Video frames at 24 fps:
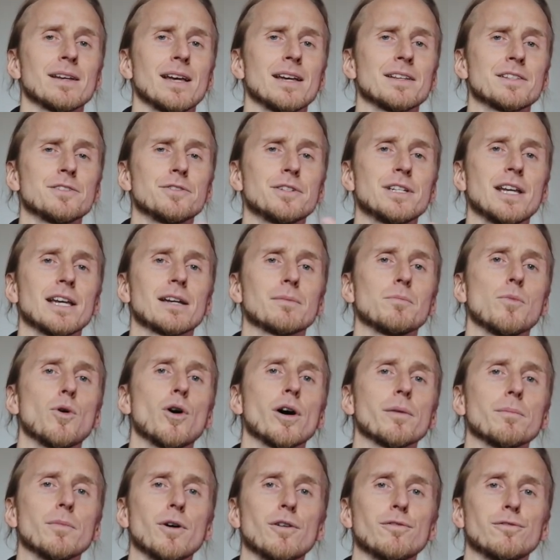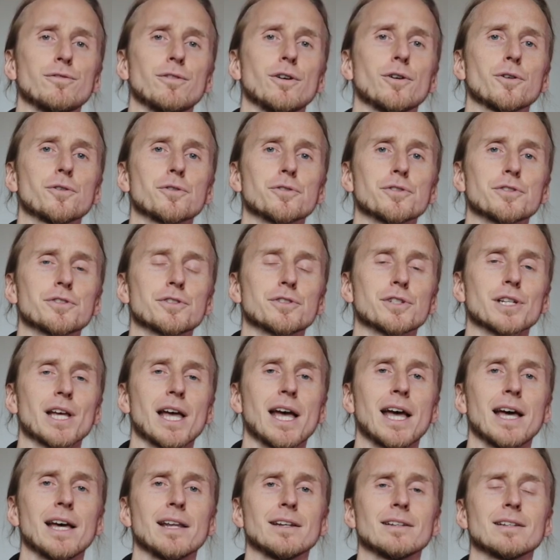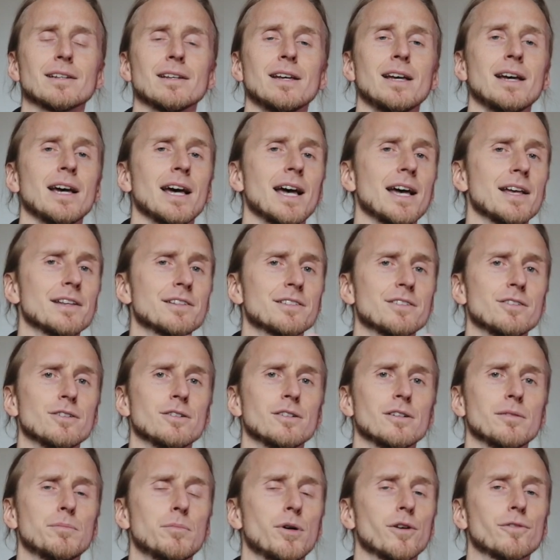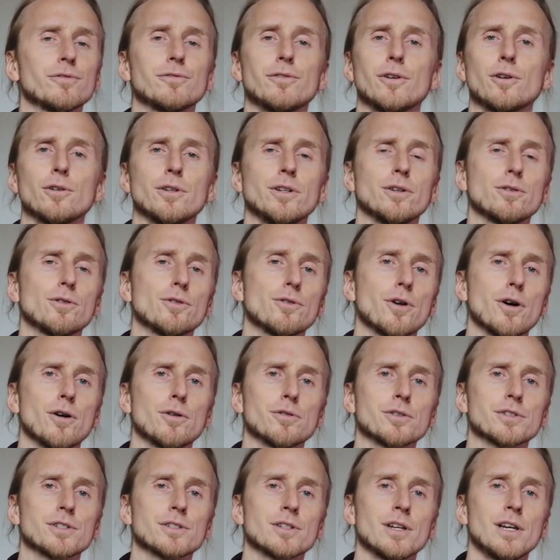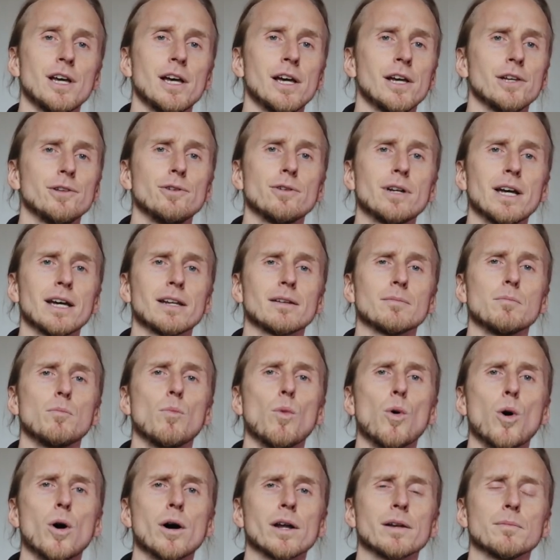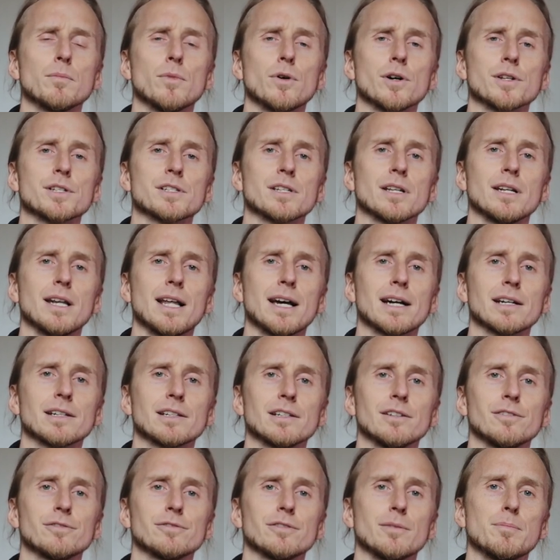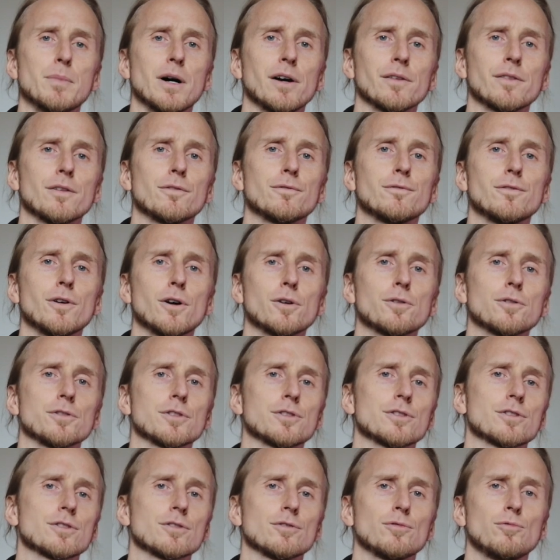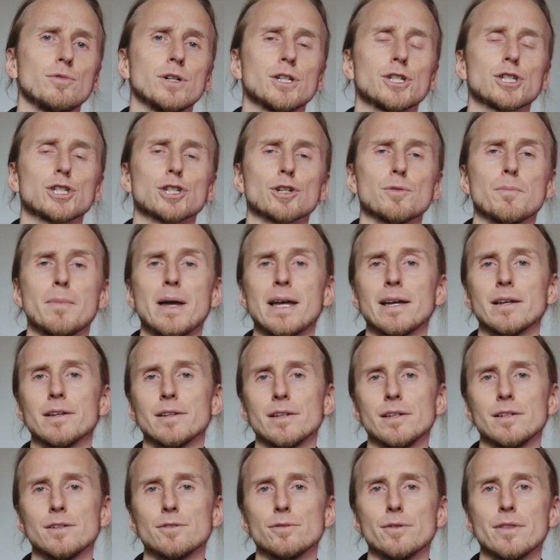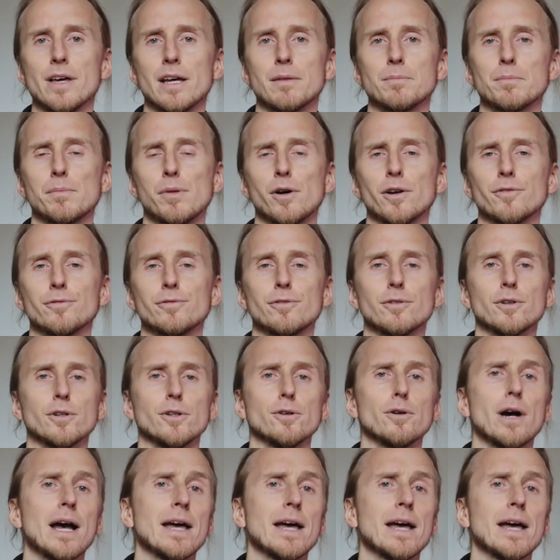as you take more and more photos and as your portfolio grows, you get more and more selective about the photos which make it into that portfolio